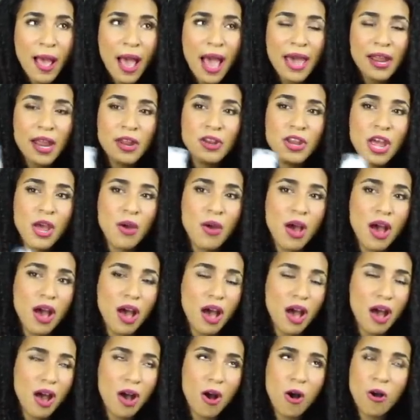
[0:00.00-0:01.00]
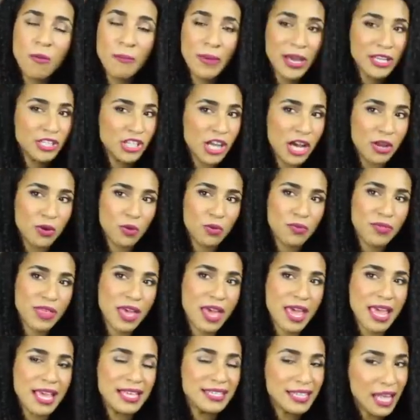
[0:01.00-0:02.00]
And I know on my channel
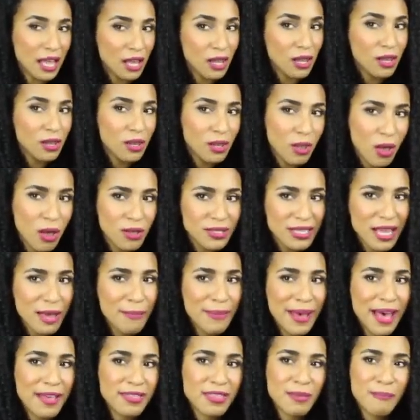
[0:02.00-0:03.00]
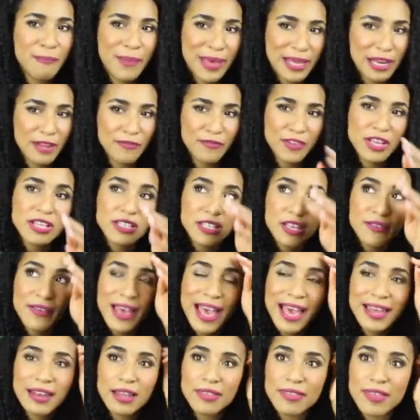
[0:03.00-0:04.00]
there is a lot about the benefits of
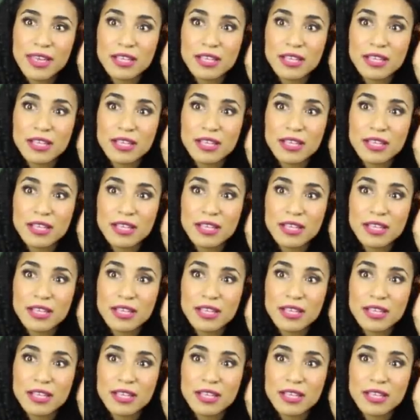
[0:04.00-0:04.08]
henna.